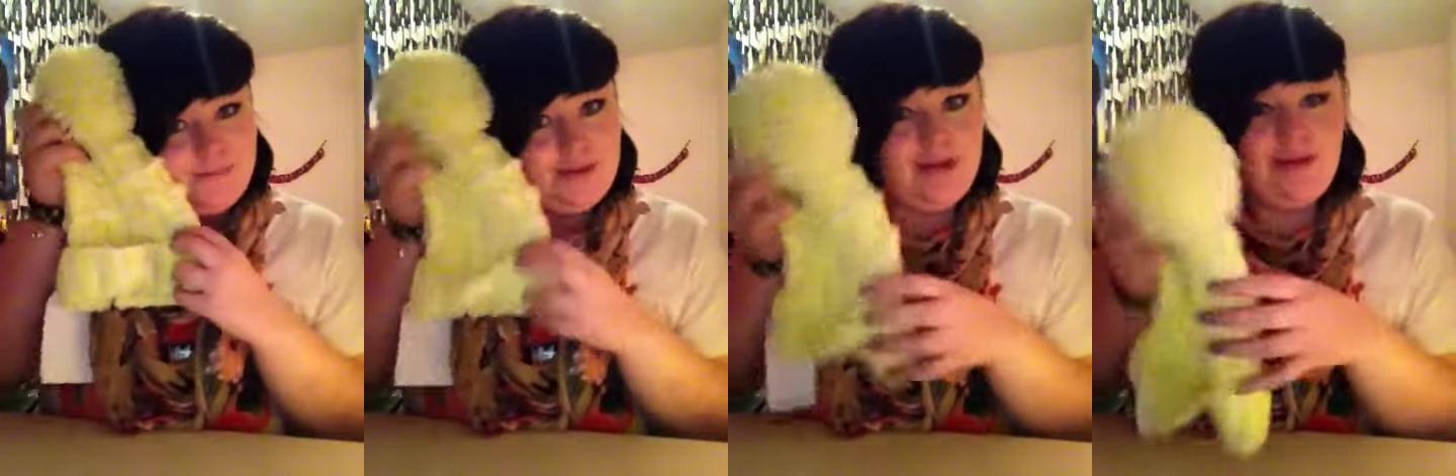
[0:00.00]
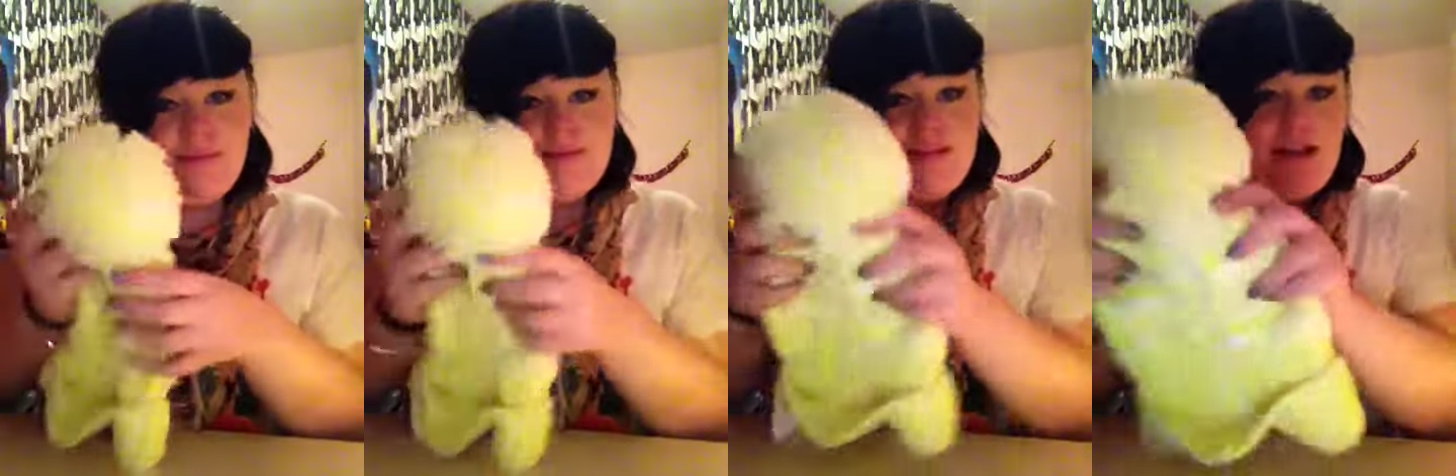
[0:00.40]

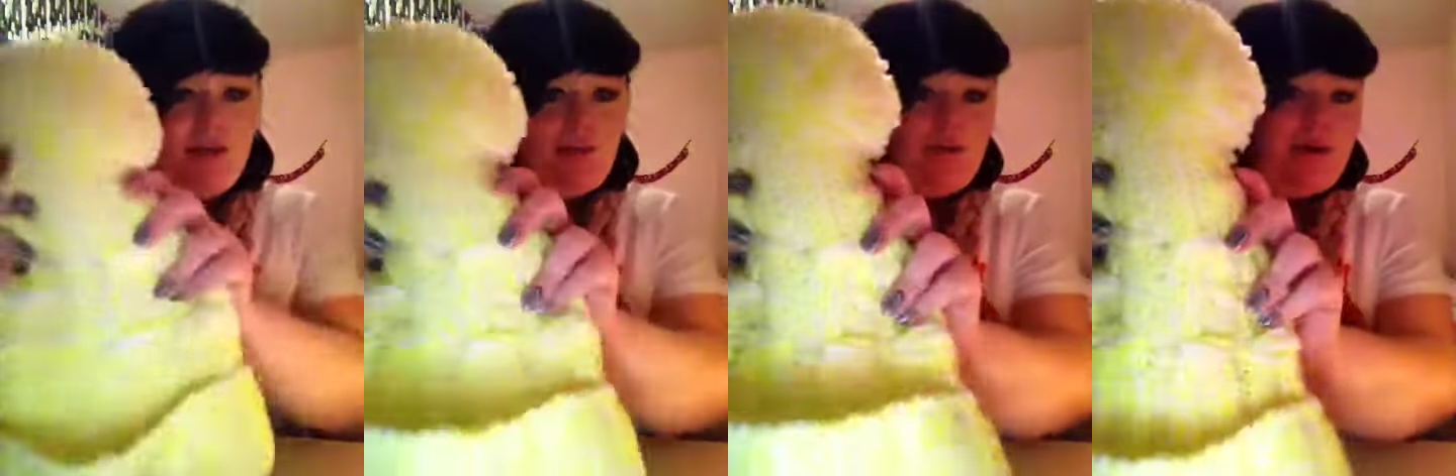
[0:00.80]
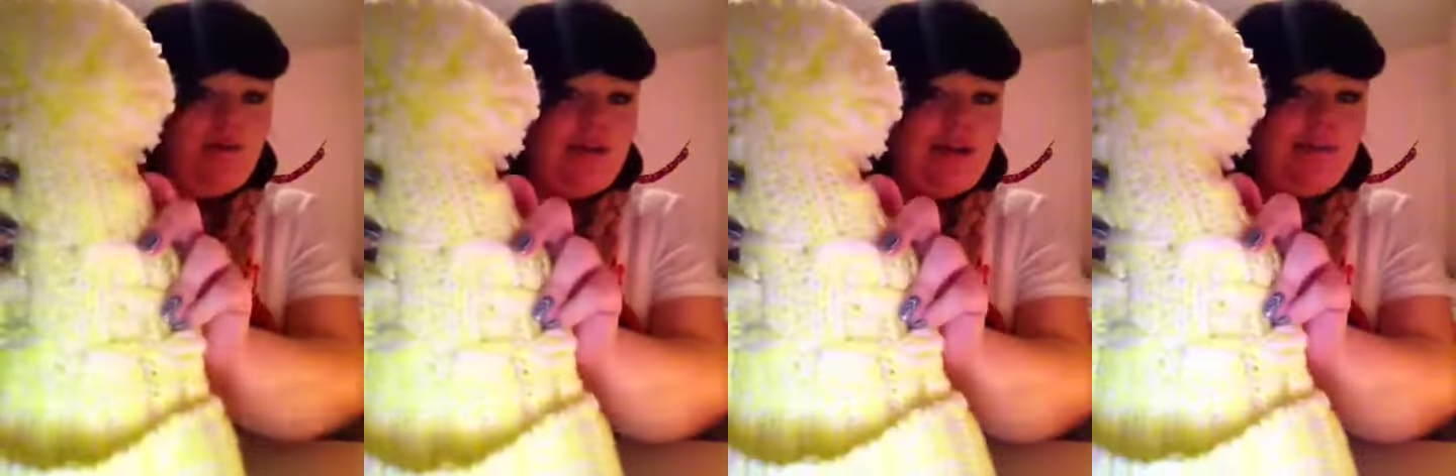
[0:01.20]
It's yellow and
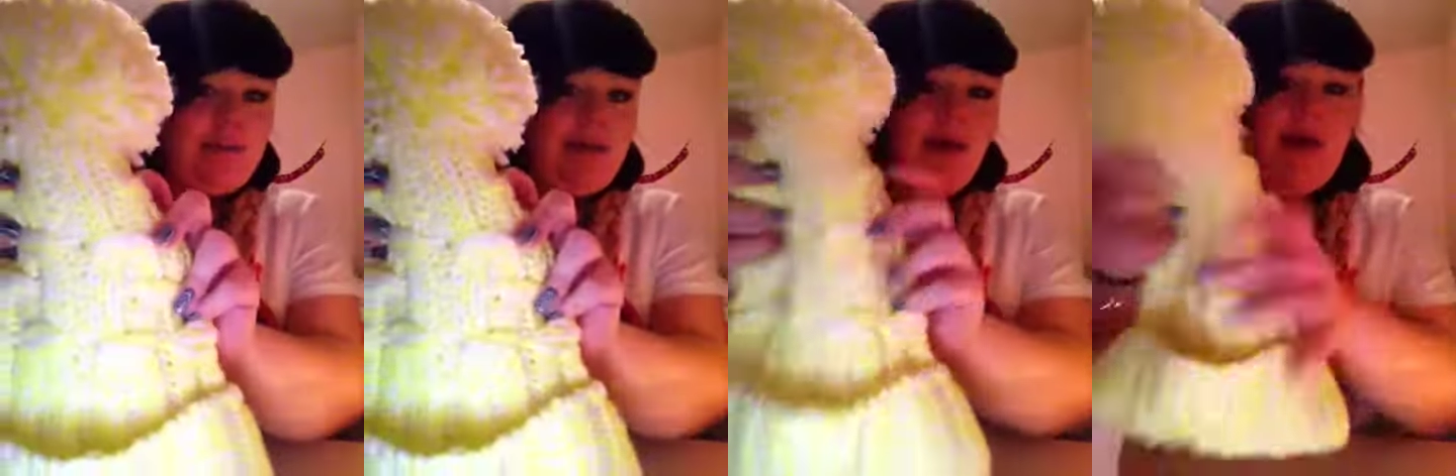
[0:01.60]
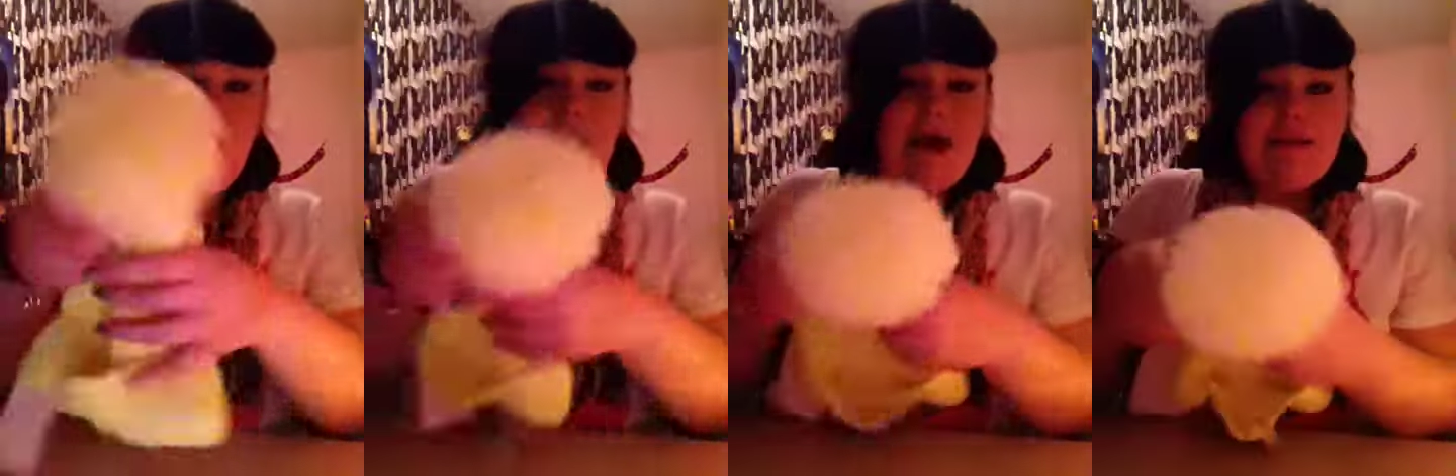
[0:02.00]
cream,
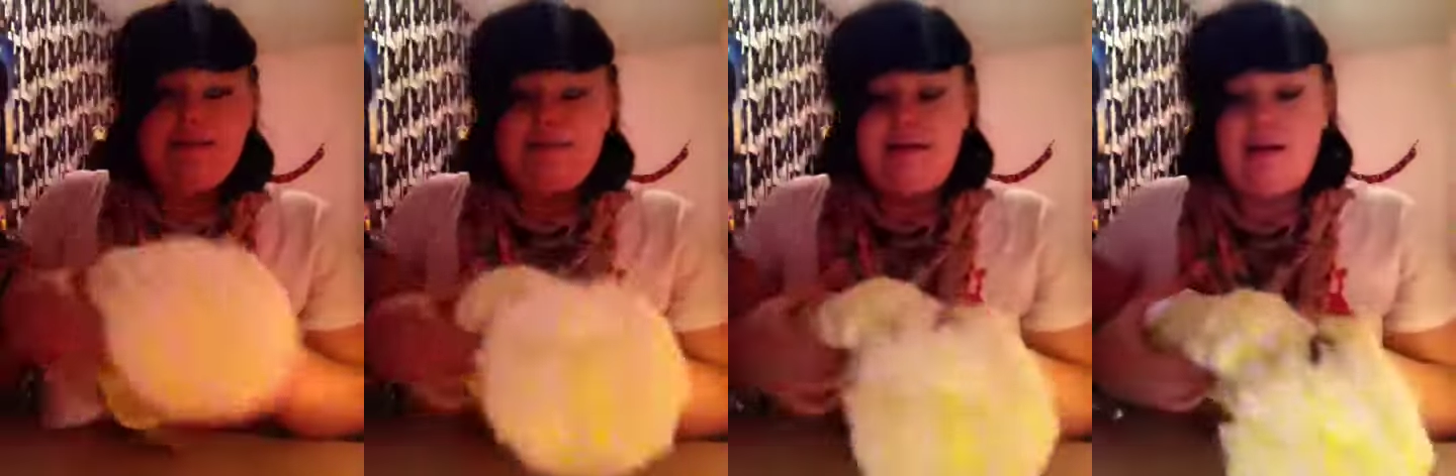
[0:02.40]
and